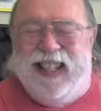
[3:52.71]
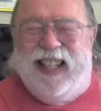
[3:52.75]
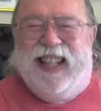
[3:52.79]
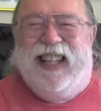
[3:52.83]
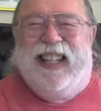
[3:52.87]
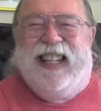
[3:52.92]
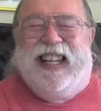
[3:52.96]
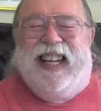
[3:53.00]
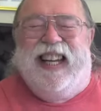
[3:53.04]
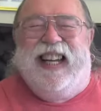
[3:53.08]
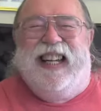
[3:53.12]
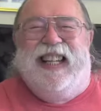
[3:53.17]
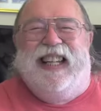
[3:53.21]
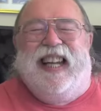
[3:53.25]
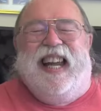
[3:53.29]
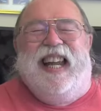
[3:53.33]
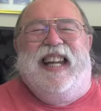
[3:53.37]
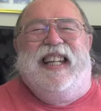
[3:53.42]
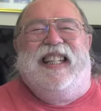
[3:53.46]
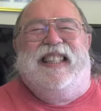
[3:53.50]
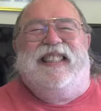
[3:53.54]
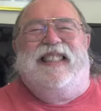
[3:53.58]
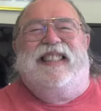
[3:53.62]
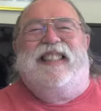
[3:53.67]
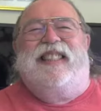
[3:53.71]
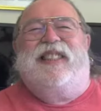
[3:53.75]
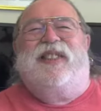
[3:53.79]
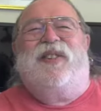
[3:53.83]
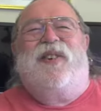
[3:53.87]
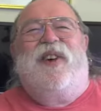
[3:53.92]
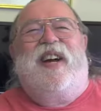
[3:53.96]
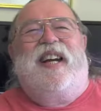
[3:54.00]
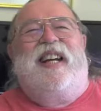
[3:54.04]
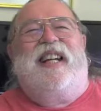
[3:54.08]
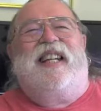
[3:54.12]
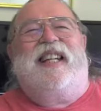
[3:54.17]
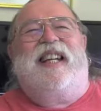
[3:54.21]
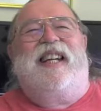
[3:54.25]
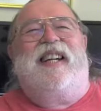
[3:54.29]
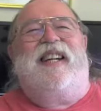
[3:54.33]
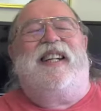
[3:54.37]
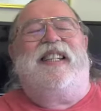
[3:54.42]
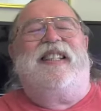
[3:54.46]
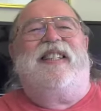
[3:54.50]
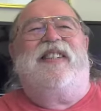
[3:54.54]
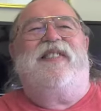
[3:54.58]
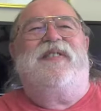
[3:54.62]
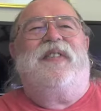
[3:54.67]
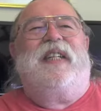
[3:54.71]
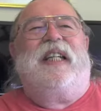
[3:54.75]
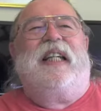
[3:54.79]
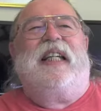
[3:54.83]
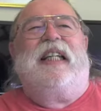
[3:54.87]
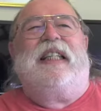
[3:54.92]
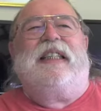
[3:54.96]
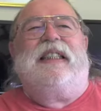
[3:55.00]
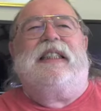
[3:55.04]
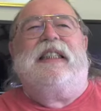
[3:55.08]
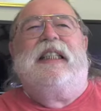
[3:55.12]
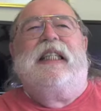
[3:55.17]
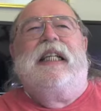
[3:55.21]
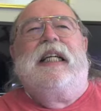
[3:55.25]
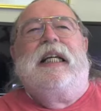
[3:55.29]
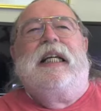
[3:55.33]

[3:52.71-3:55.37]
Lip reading: Yeah, Angus is quite a character, but he's